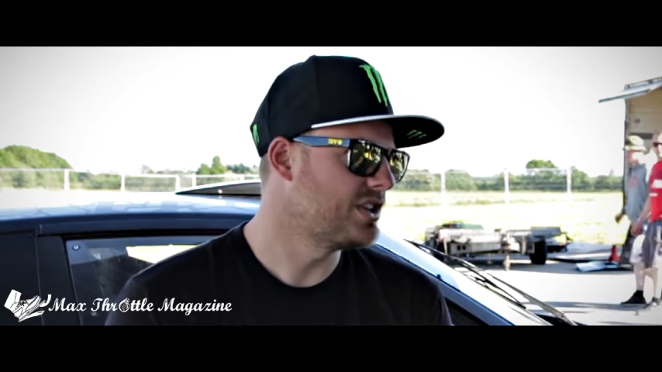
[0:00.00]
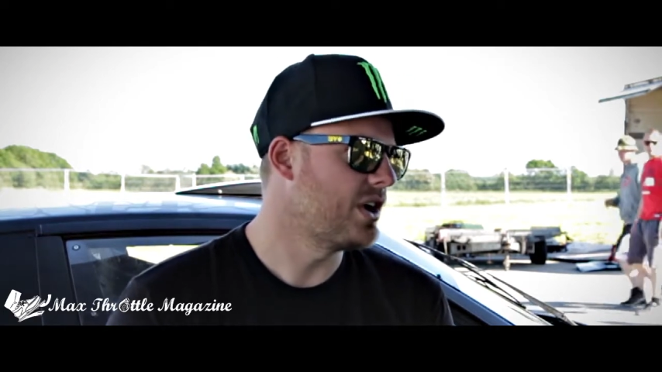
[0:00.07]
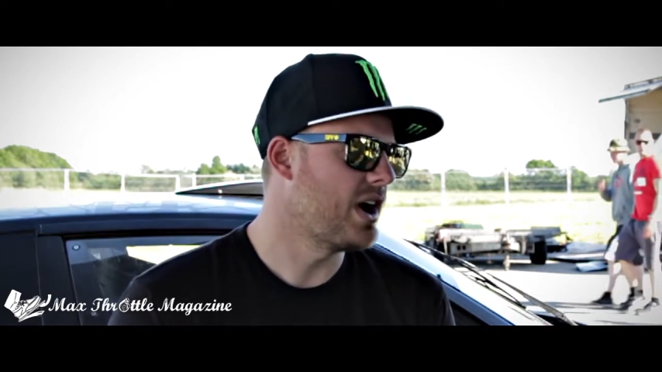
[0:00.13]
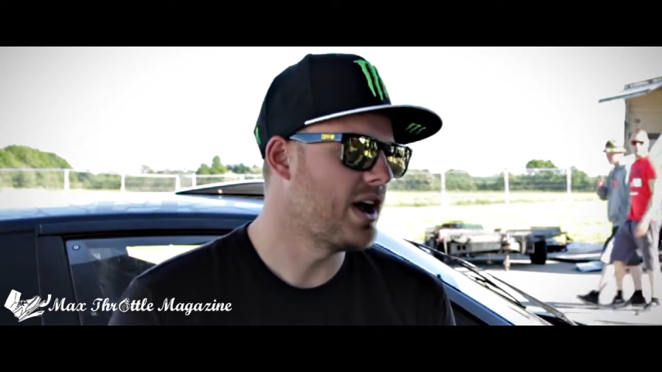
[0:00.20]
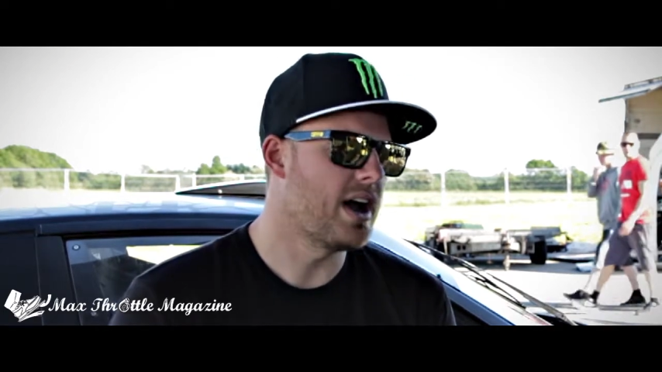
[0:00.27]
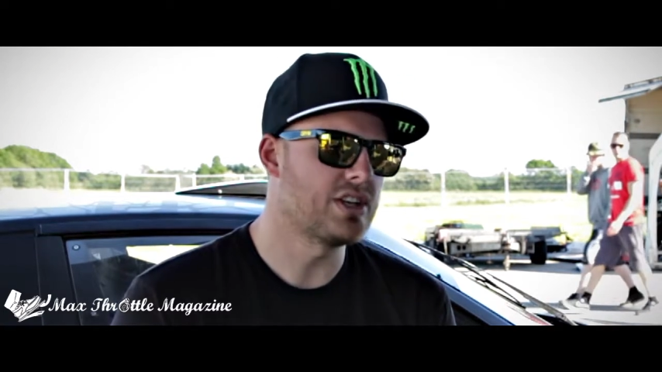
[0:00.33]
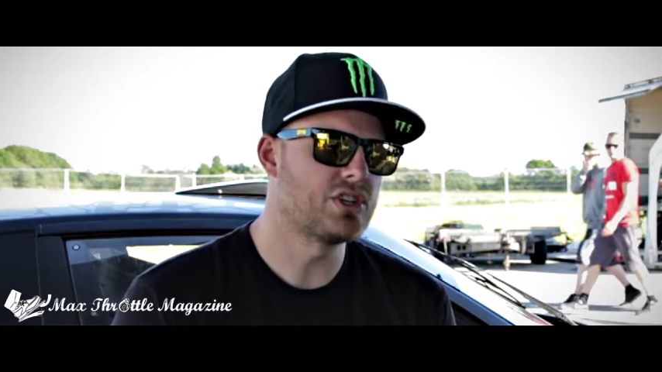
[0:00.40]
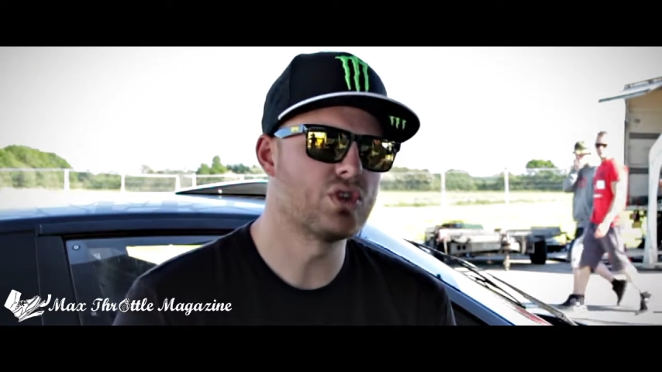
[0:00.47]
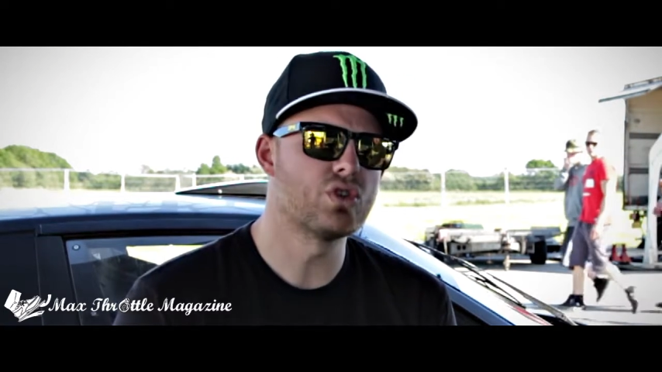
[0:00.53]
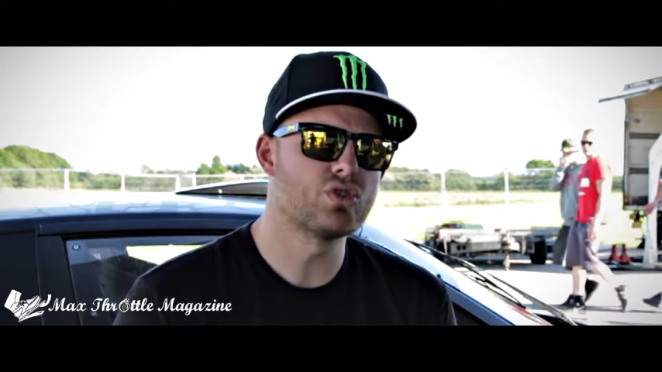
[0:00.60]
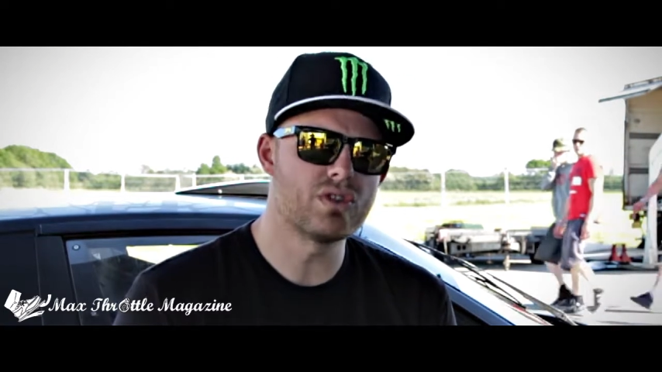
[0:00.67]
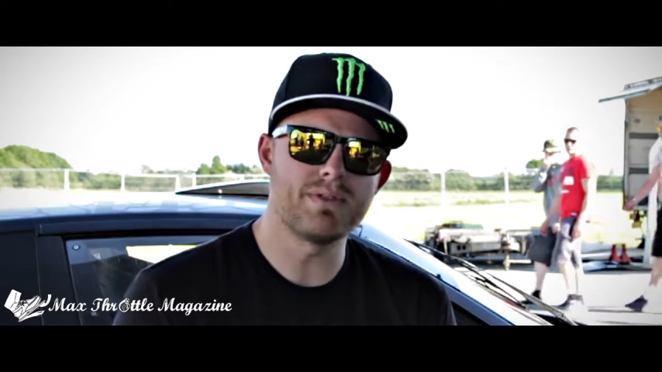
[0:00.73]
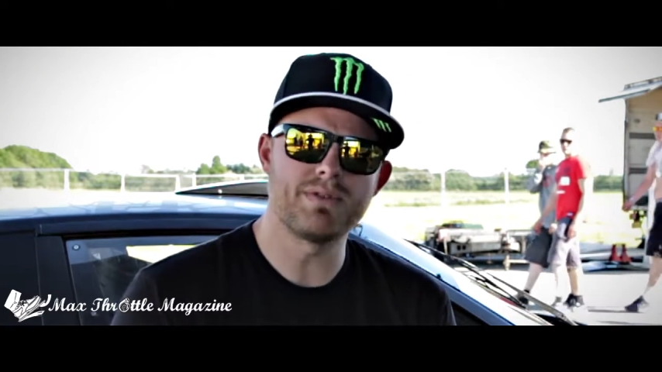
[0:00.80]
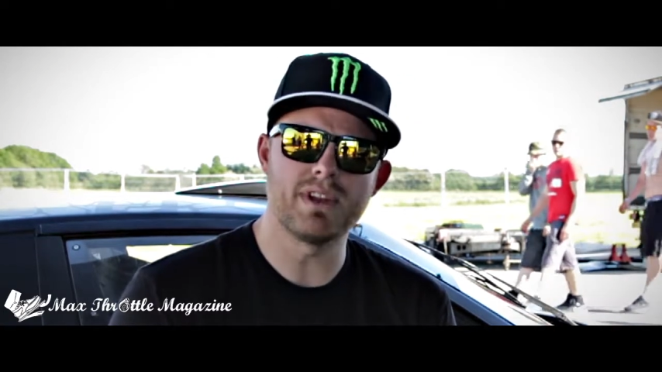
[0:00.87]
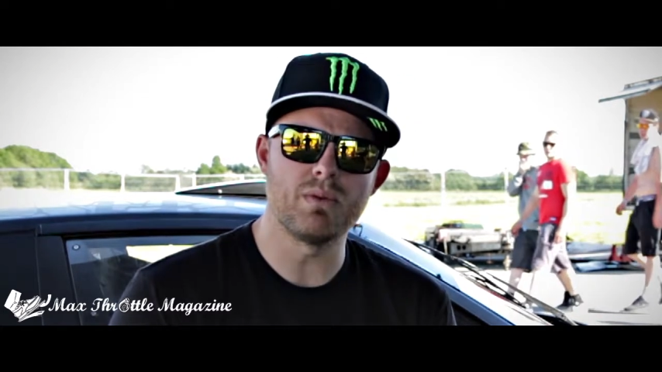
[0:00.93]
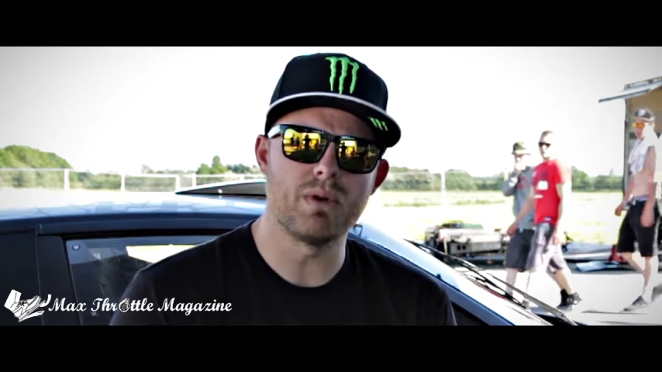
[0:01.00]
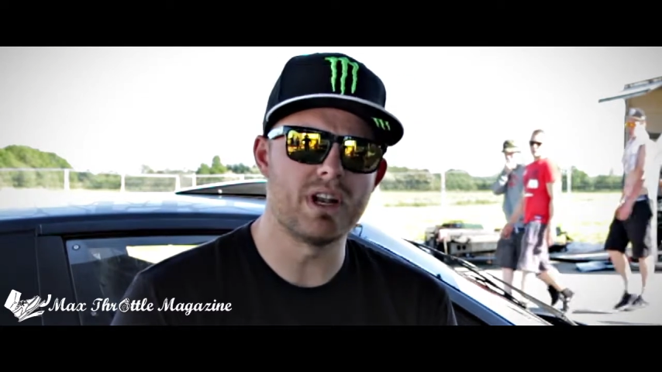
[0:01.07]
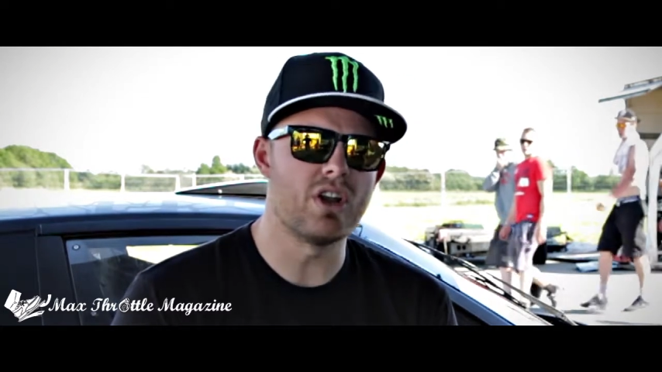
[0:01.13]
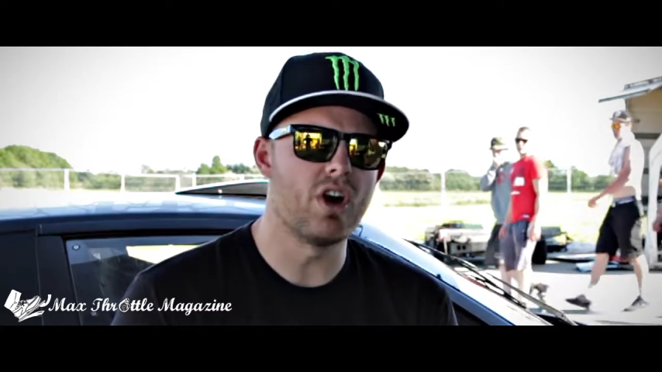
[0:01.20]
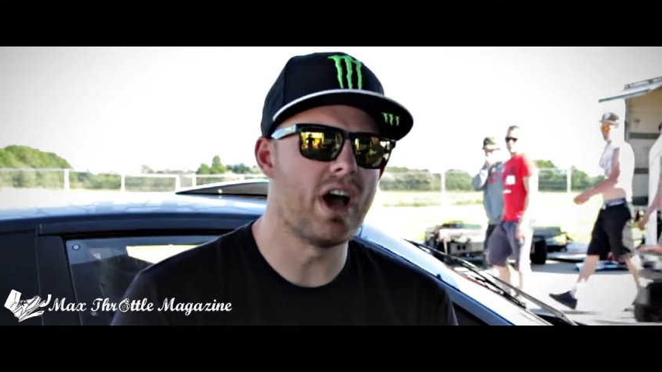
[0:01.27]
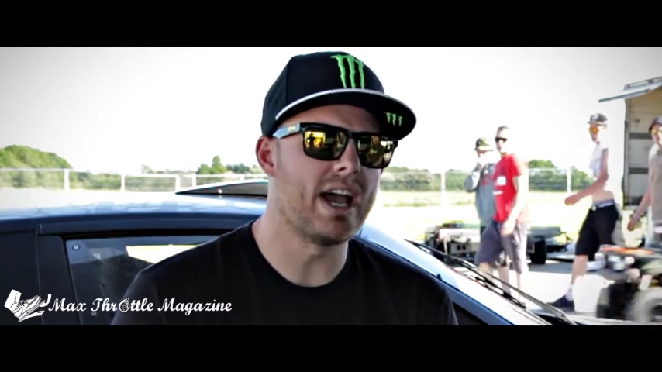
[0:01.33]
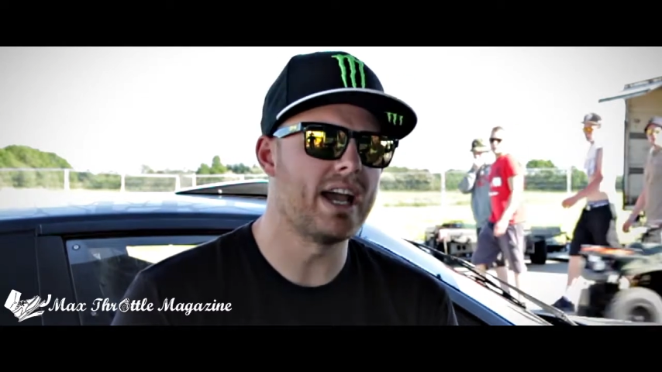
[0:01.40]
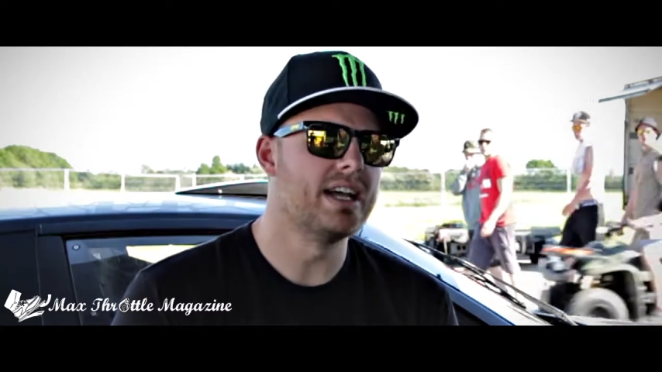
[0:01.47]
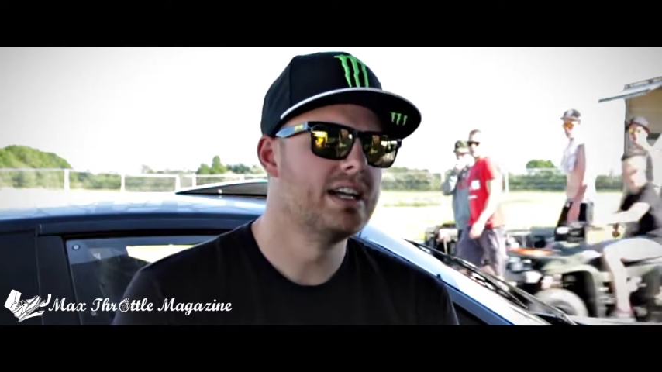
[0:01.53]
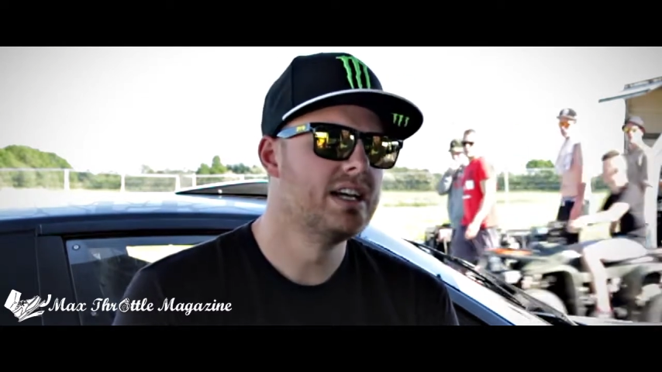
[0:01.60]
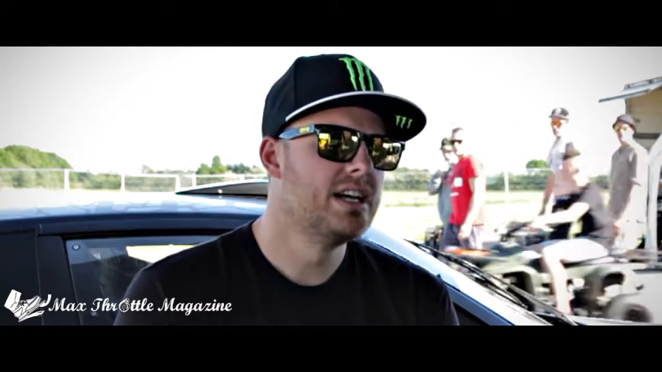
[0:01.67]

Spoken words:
You know, I saw drifting one night.